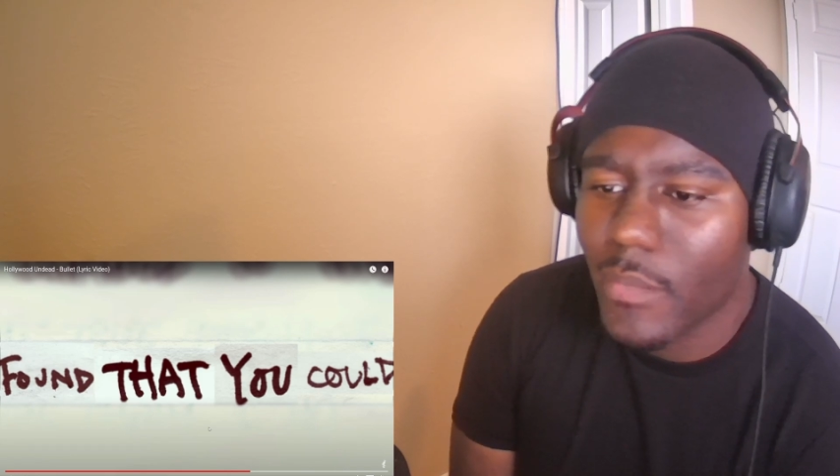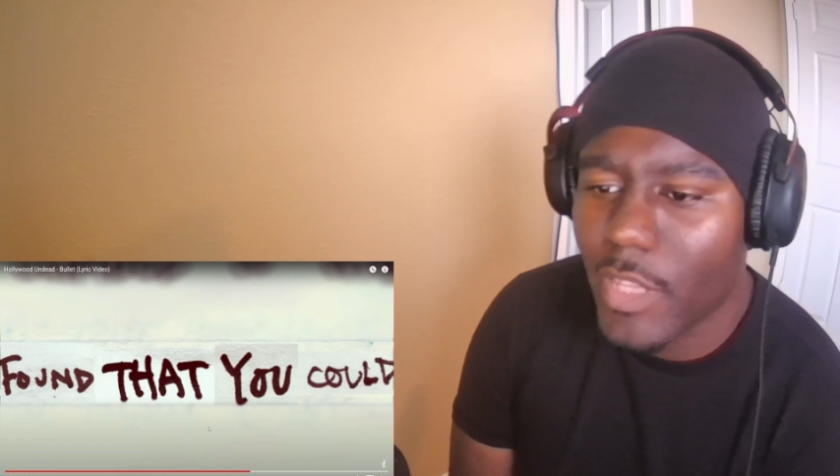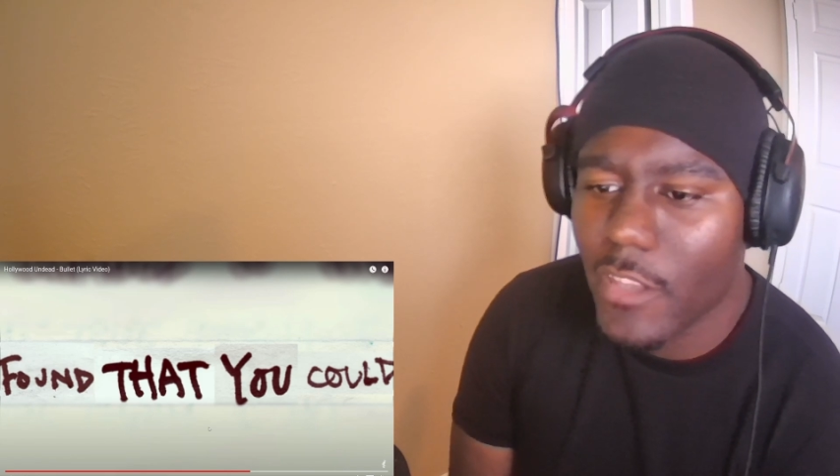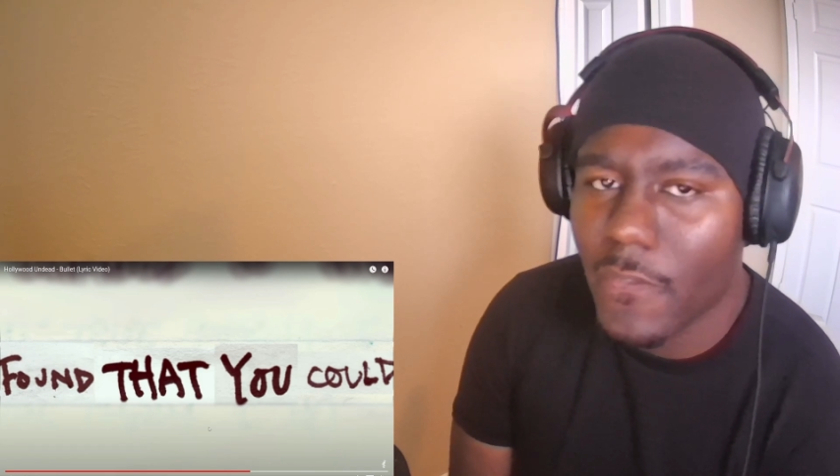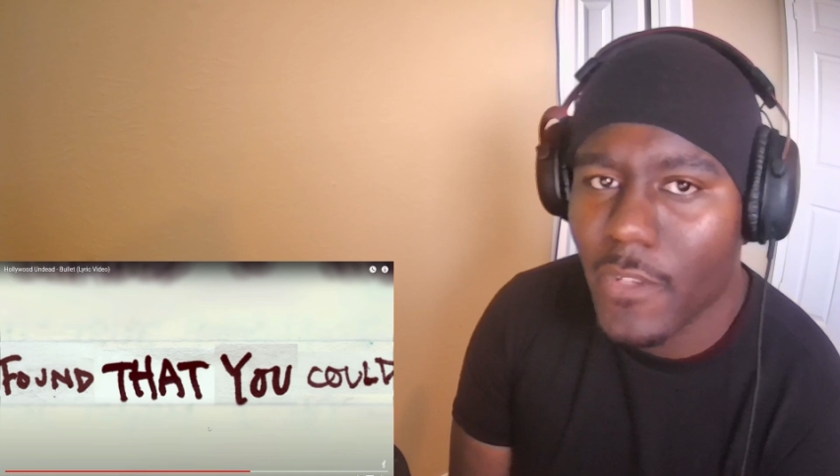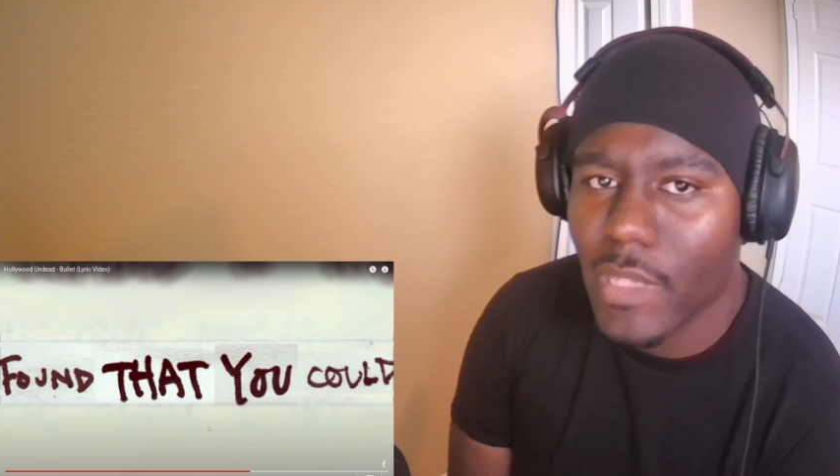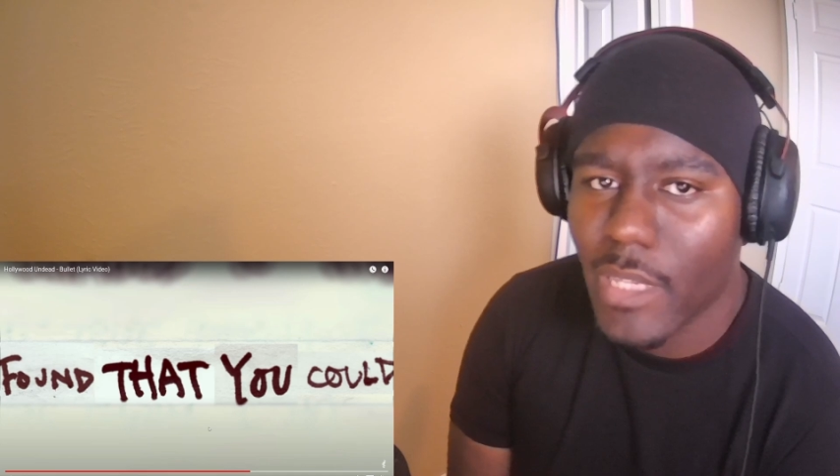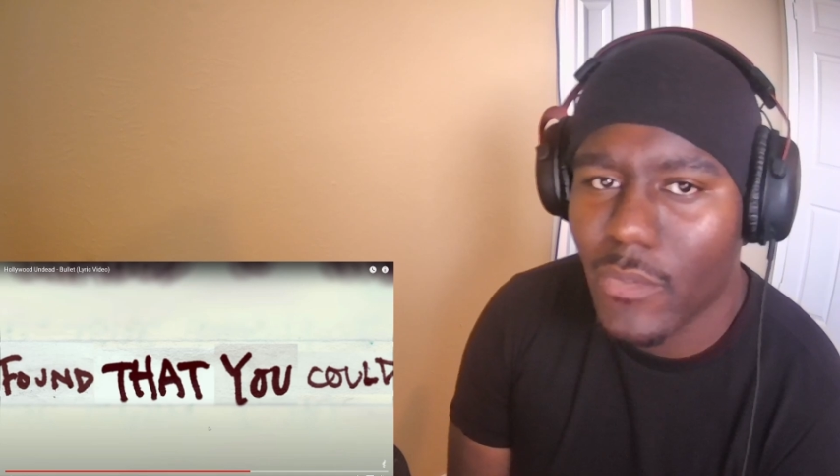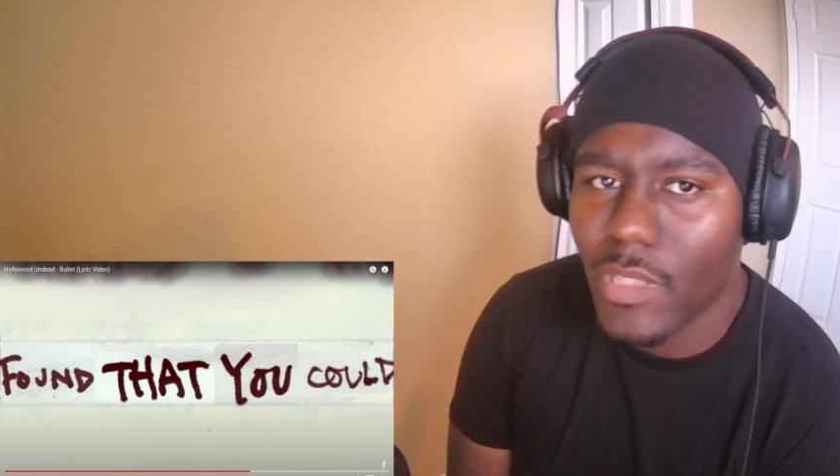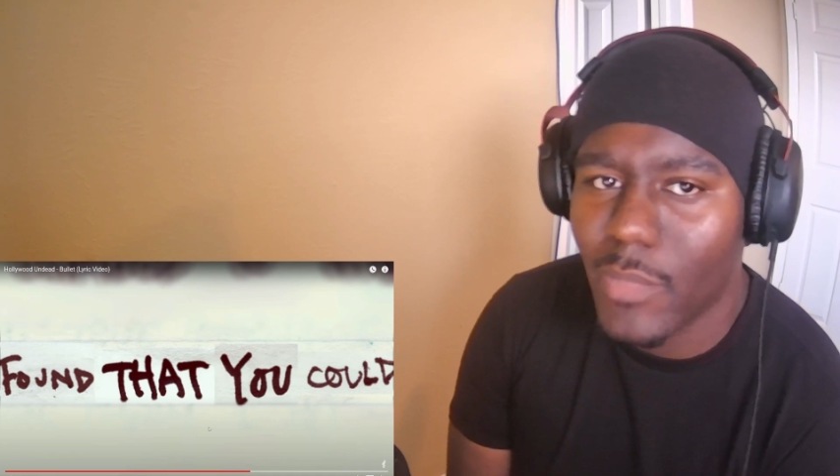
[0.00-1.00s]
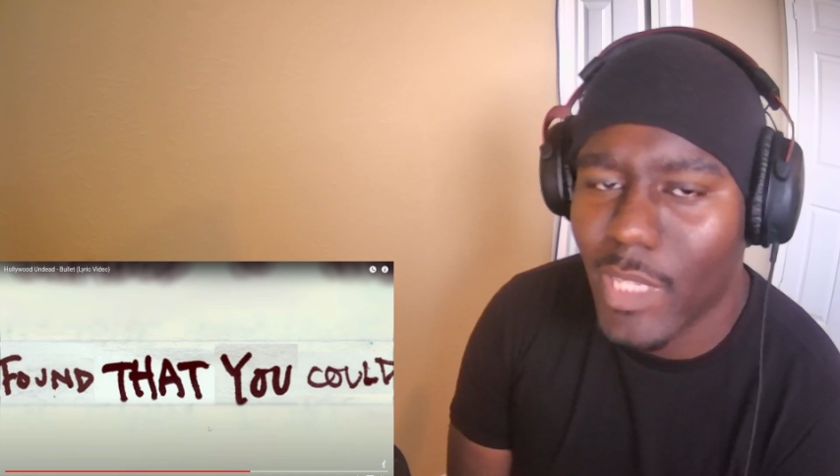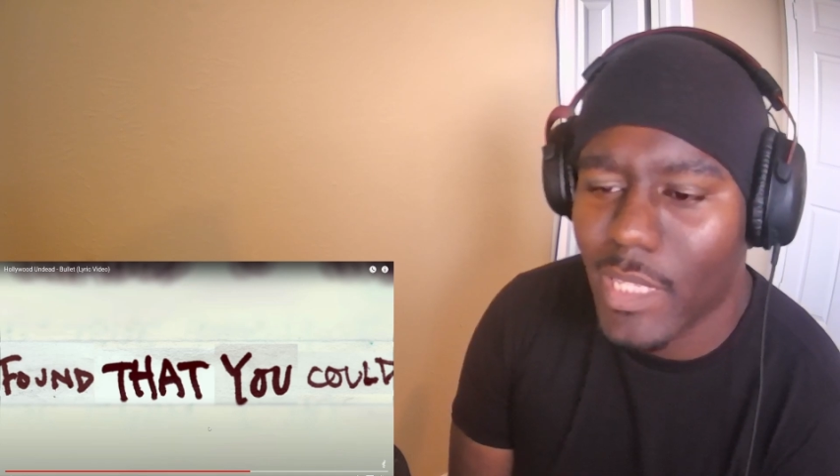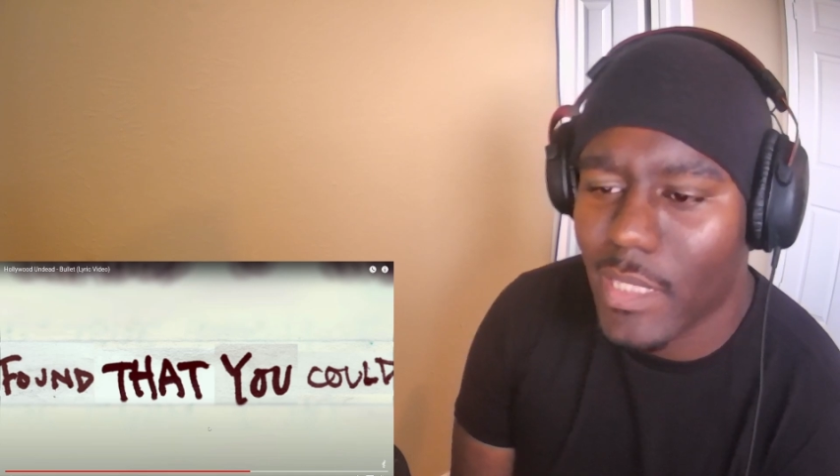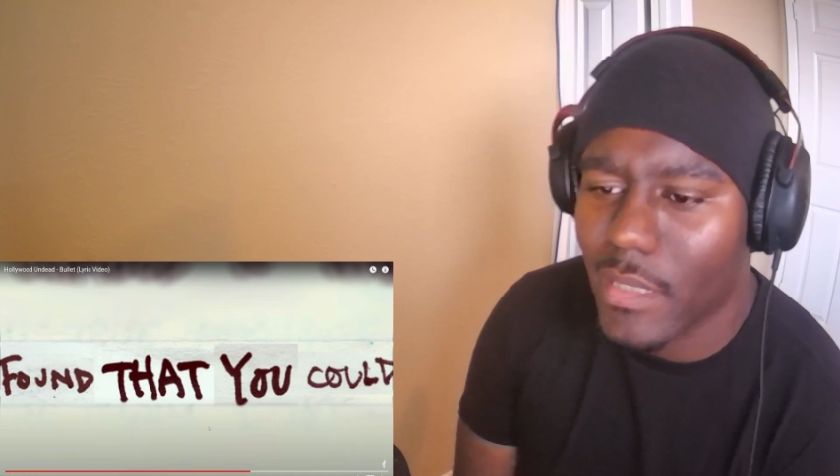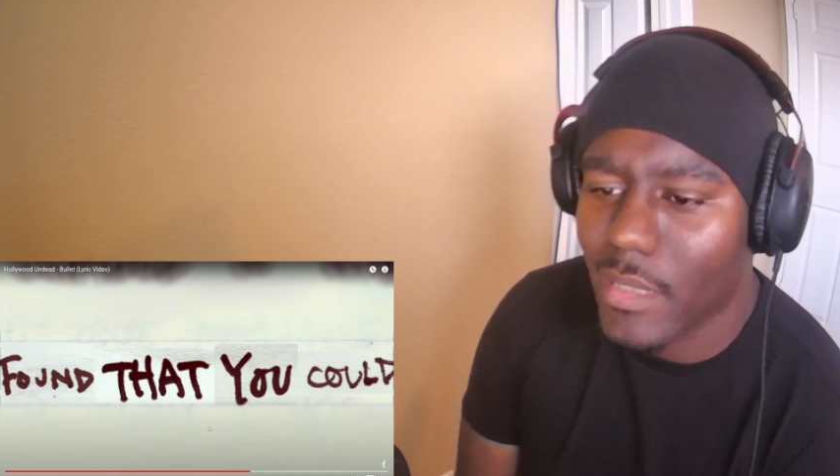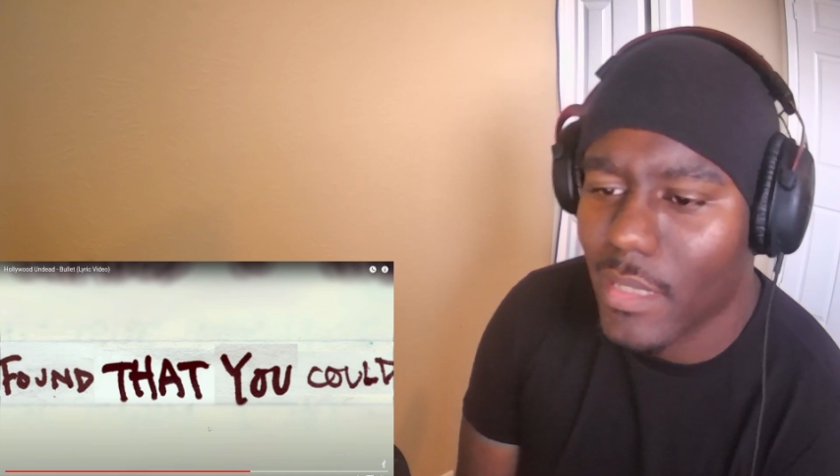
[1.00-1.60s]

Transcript: The mother feels guilty because